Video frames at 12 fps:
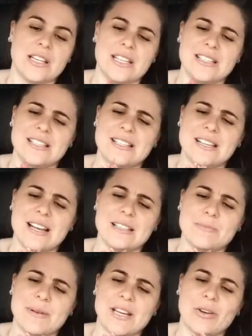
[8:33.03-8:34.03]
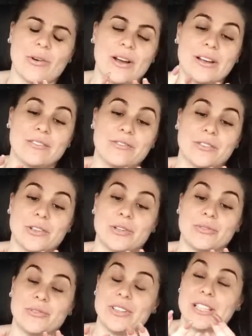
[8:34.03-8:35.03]
This set's been going
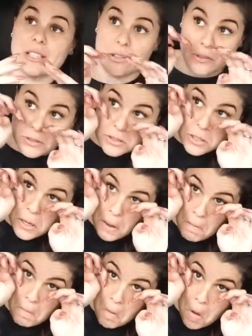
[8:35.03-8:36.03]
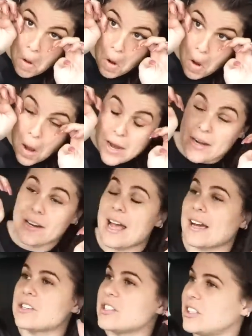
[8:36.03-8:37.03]
for a real long time. I don't
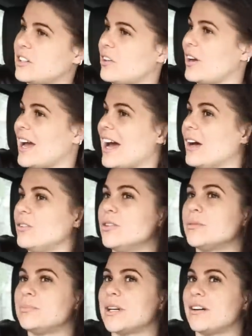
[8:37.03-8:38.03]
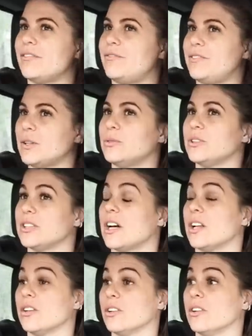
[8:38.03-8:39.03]
actually know how long, but I've filled it
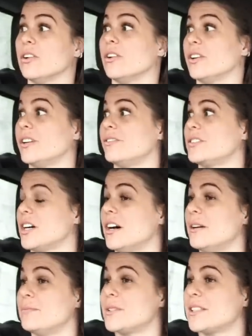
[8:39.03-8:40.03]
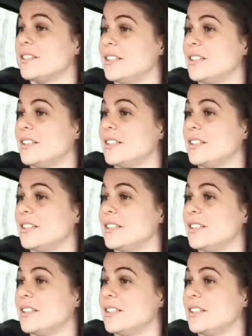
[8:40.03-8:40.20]
a lot of times.